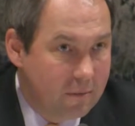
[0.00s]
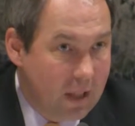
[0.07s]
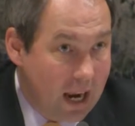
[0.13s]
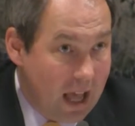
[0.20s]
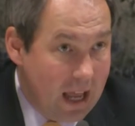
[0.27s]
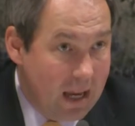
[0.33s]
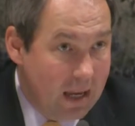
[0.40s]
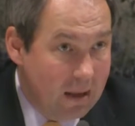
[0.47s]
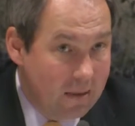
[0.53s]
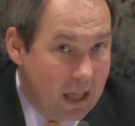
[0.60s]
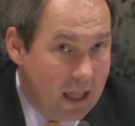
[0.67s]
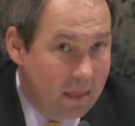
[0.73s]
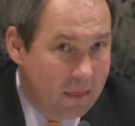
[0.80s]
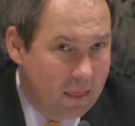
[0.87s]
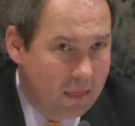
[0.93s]
that
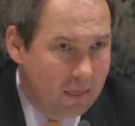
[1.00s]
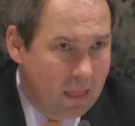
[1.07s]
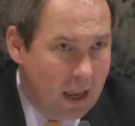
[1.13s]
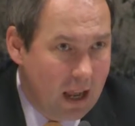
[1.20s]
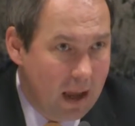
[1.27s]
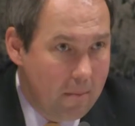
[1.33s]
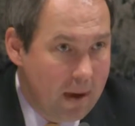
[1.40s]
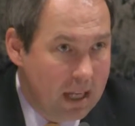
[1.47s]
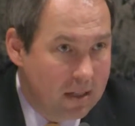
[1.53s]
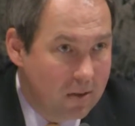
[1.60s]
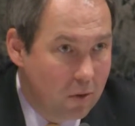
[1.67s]
I met,